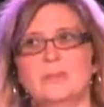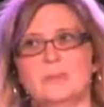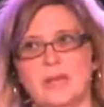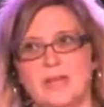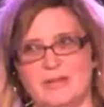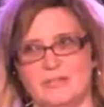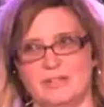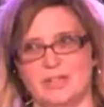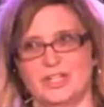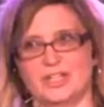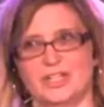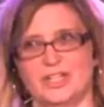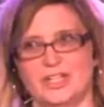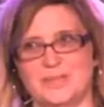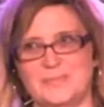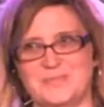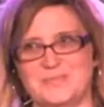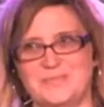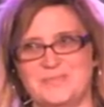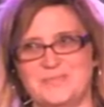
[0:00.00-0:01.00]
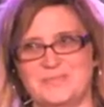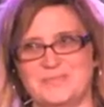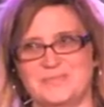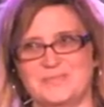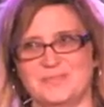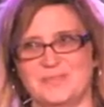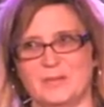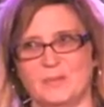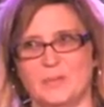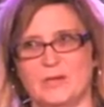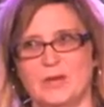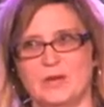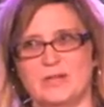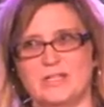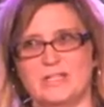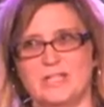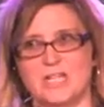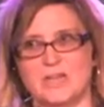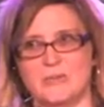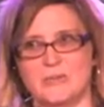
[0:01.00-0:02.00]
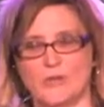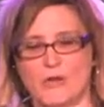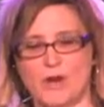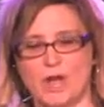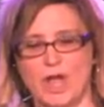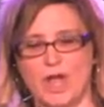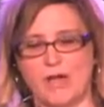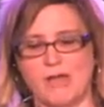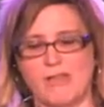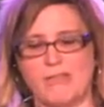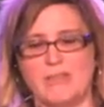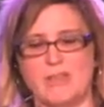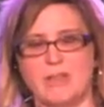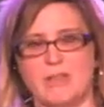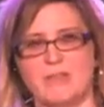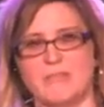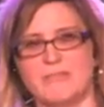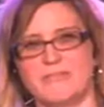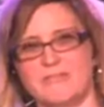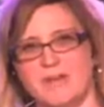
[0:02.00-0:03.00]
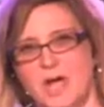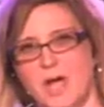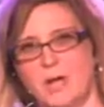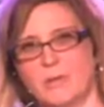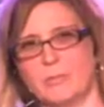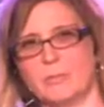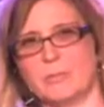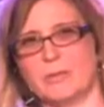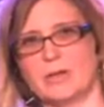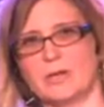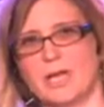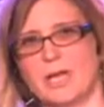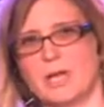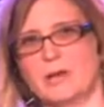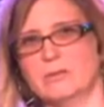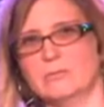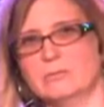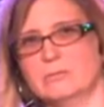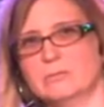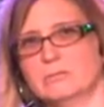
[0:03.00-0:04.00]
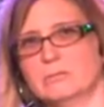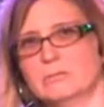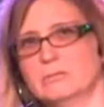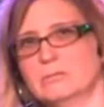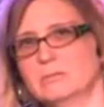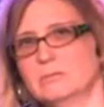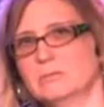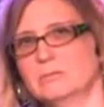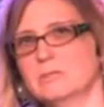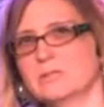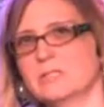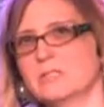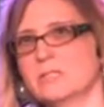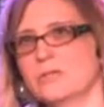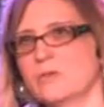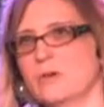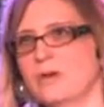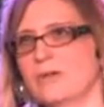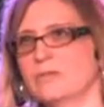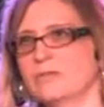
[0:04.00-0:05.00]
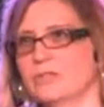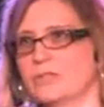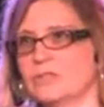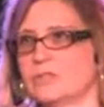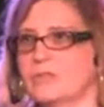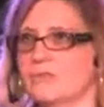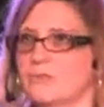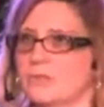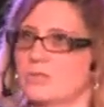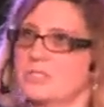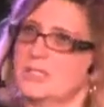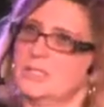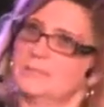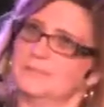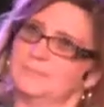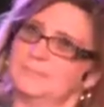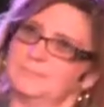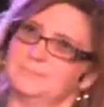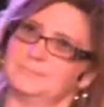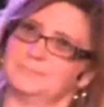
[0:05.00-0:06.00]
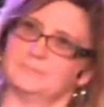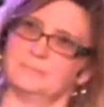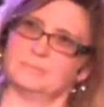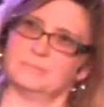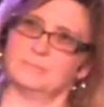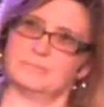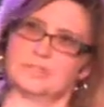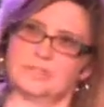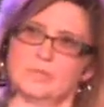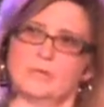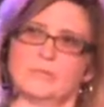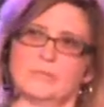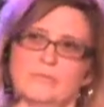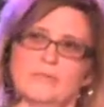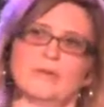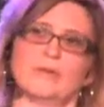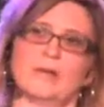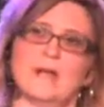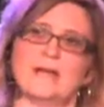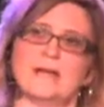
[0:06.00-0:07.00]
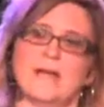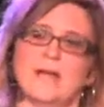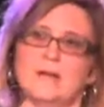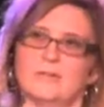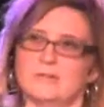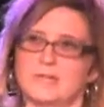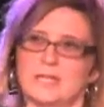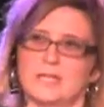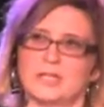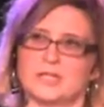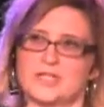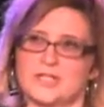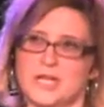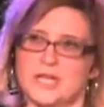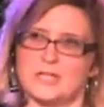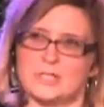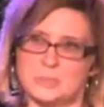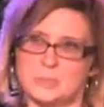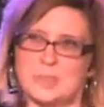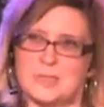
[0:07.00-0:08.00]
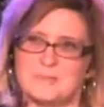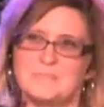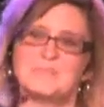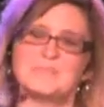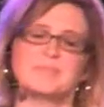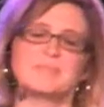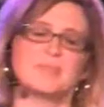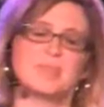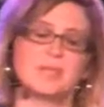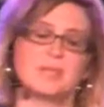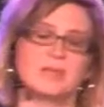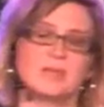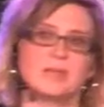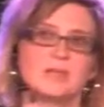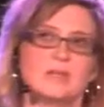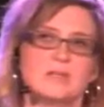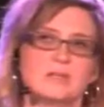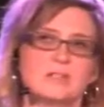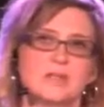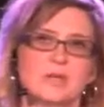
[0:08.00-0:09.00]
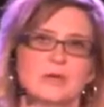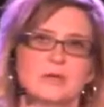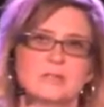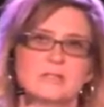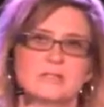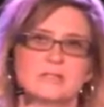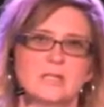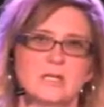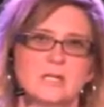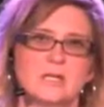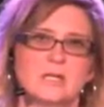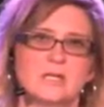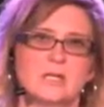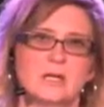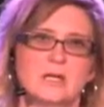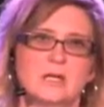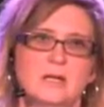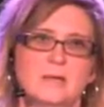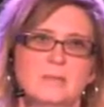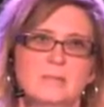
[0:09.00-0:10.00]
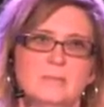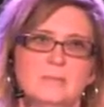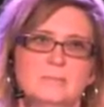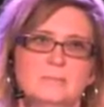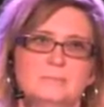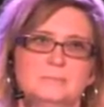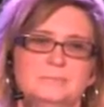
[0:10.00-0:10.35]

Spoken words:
can buy a vertical. We already did it for you. And then in the fall, we'll bring out 12, 13, 14. So for right now, that could change. But so does any, I